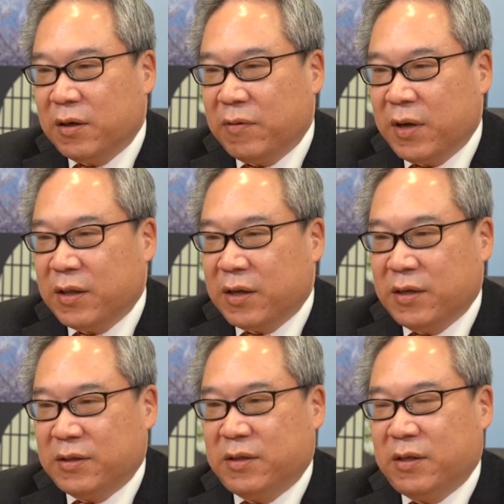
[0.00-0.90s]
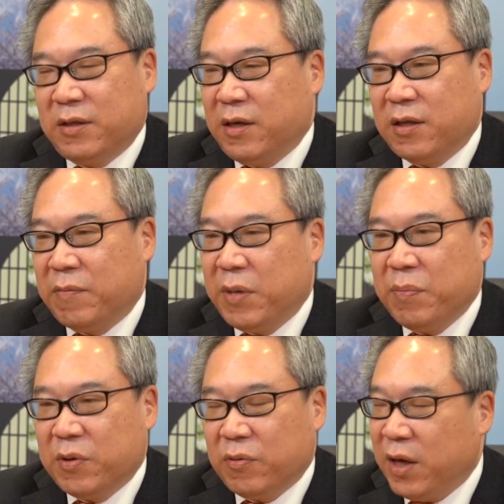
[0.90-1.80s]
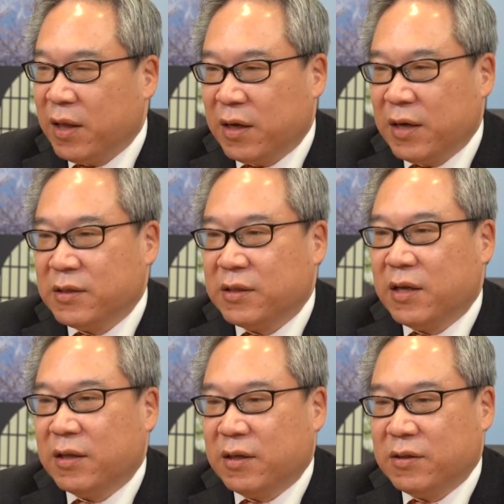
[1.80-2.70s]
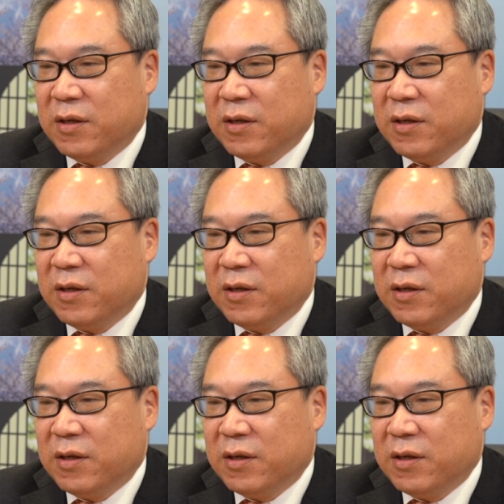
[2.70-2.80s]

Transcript: realized that the people realized that